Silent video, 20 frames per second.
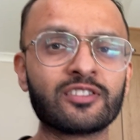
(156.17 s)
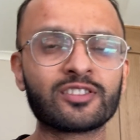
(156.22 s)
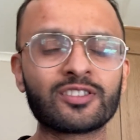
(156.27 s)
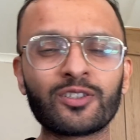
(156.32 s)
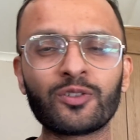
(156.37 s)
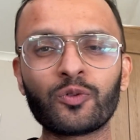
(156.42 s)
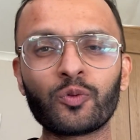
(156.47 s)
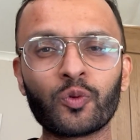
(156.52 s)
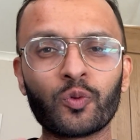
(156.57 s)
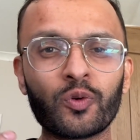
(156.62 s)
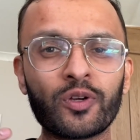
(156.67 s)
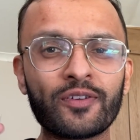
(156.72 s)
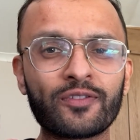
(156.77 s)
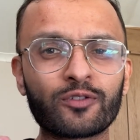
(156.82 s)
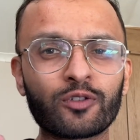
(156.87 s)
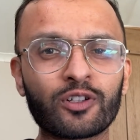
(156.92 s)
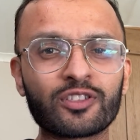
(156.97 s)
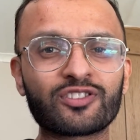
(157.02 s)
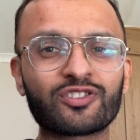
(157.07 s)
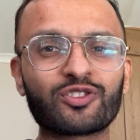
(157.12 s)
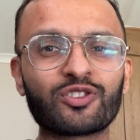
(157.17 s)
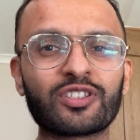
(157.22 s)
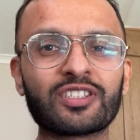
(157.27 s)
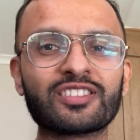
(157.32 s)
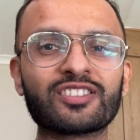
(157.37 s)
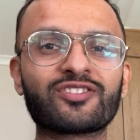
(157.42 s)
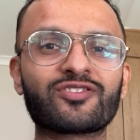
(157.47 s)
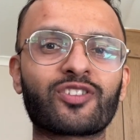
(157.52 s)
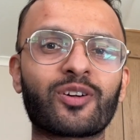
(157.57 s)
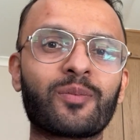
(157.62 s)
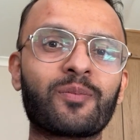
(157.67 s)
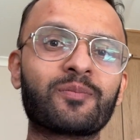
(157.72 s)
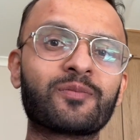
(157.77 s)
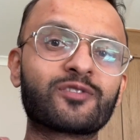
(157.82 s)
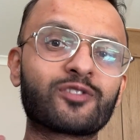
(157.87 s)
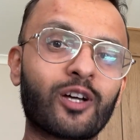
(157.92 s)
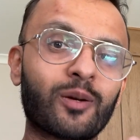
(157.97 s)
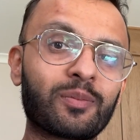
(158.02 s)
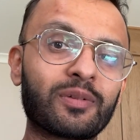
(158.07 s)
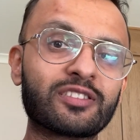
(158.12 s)
So we've taught students from
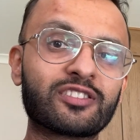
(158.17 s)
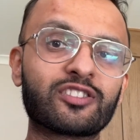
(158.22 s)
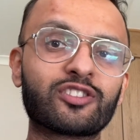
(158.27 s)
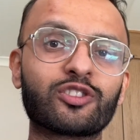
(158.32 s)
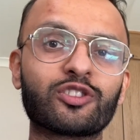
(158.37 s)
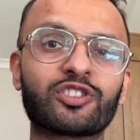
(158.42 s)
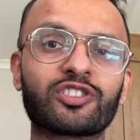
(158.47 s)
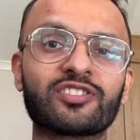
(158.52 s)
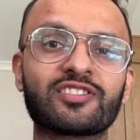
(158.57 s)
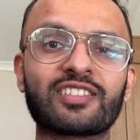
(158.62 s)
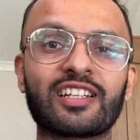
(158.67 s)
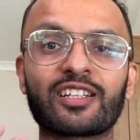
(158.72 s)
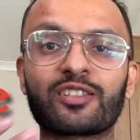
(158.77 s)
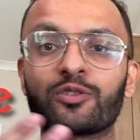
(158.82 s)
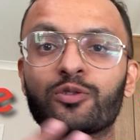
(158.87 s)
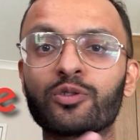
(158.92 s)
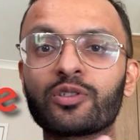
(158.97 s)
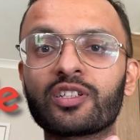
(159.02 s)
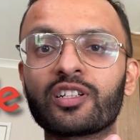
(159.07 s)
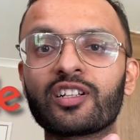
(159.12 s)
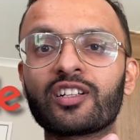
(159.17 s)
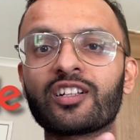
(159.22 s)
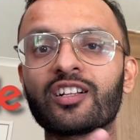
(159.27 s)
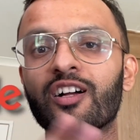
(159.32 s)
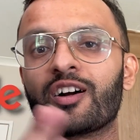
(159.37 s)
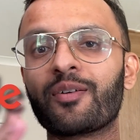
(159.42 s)
top institutions like Google,